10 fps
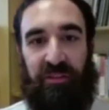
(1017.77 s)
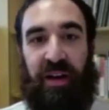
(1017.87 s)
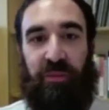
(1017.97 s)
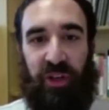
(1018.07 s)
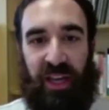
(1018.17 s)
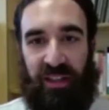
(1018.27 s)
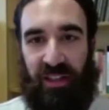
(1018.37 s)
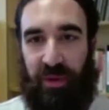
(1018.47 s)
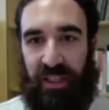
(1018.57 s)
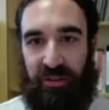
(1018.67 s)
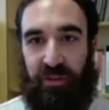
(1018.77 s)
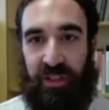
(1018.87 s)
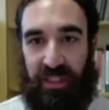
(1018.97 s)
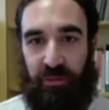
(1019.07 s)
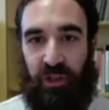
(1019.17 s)
fabricated by different
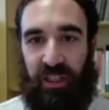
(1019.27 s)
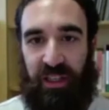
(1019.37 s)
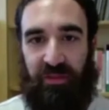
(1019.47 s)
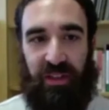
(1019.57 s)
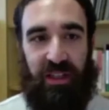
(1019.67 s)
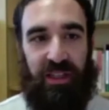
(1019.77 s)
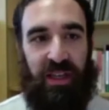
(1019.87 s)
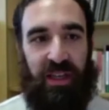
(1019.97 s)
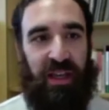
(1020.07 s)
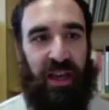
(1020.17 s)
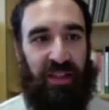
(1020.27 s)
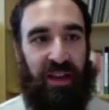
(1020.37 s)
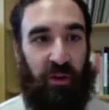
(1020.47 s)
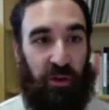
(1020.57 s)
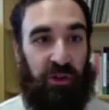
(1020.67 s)
subjectivities, and they
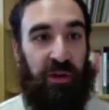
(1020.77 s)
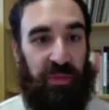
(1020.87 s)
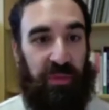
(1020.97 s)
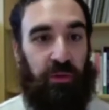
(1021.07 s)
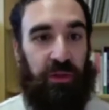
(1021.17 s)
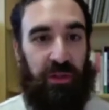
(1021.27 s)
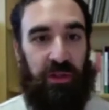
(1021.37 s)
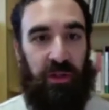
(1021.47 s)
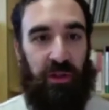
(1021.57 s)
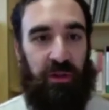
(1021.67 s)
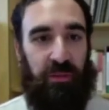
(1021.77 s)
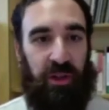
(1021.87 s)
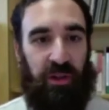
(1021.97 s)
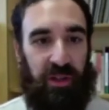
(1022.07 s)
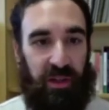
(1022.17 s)
are also ambiguous, no,
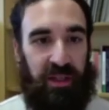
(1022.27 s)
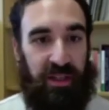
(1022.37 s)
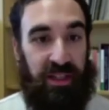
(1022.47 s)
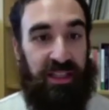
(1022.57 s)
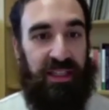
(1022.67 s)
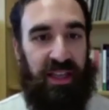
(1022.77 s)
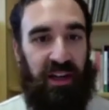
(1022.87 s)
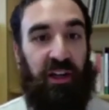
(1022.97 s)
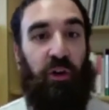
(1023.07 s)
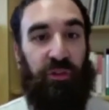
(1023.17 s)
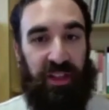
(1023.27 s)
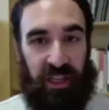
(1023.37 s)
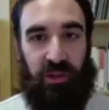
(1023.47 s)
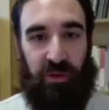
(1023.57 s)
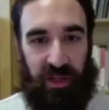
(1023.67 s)
because in the sense they are
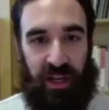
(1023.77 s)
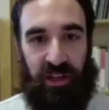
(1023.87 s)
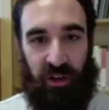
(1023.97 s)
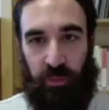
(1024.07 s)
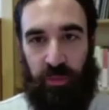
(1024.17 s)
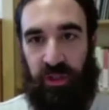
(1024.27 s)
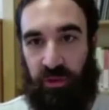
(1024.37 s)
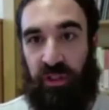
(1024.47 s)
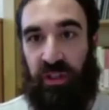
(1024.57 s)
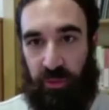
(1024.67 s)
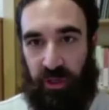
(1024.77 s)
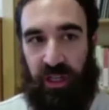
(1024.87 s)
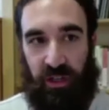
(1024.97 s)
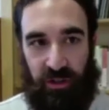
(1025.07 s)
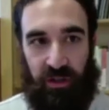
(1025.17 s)
contextual open to
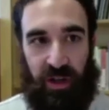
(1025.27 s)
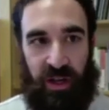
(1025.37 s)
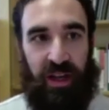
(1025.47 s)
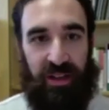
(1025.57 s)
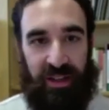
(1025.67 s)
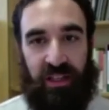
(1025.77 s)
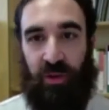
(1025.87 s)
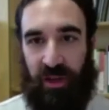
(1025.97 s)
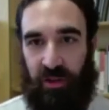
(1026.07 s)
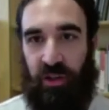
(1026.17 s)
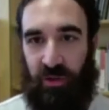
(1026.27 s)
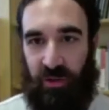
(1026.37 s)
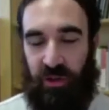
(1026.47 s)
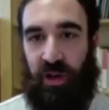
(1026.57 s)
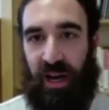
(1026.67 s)
interpretation. And that's why, no,
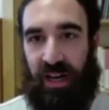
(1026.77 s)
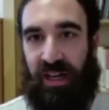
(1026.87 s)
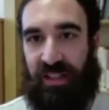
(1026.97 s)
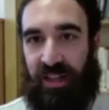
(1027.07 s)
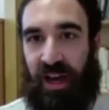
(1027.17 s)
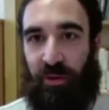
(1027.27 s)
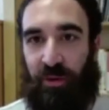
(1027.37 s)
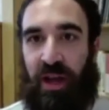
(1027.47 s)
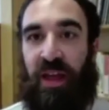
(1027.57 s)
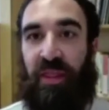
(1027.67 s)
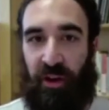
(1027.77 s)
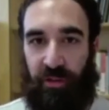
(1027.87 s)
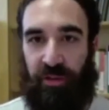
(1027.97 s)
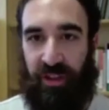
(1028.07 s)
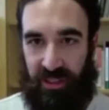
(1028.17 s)
you highlighted how the
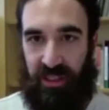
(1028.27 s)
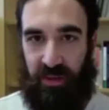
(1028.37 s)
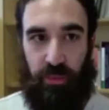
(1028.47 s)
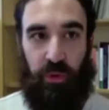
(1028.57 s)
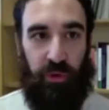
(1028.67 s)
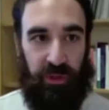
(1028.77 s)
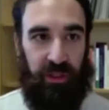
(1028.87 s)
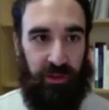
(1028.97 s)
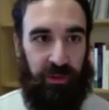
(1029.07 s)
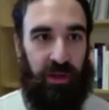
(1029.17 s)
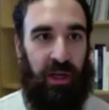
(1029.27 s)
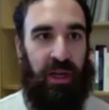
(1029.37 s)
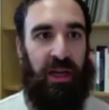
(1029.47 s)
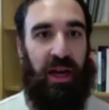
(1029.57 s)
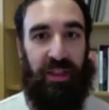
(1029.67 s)
context is important to
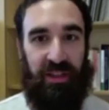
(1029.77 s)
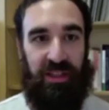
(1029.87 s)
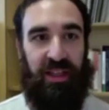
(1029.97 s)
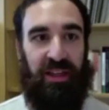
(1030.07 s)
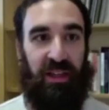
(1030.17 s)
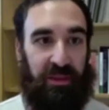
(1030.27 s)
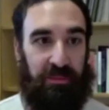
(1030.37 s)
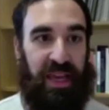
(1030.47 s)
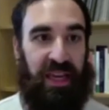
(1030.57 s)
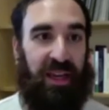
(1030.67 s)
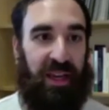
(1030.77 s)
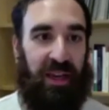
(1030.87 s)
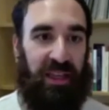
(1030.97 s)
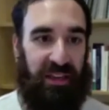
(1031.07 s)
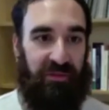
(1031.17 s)
understand and
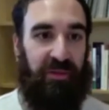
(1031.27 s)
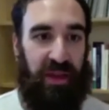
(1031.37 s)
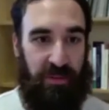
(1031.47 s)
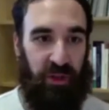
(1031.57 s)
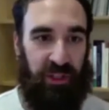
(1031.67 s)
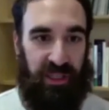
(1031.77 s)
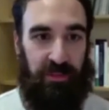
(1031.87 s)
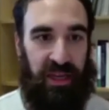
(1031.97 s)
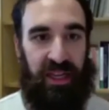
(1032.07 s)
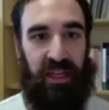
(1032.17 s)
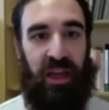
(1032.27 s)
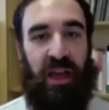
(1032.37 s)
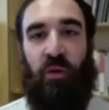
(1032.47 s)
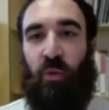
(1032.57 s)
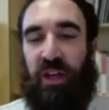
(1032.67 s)
give images a meaning.
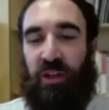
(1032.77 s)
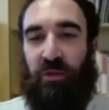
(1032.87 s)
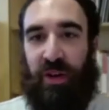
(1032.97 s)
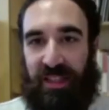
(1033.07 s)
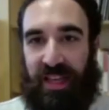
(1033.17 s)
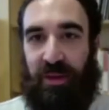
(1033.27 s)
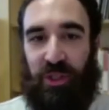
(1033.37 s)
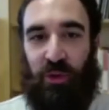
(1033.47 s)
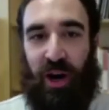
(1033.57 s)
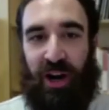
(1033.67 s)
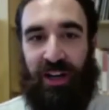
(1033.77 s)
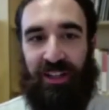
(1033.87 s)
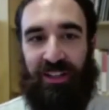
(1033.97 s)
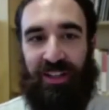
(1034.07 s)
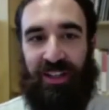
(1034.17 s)
When it comes to art,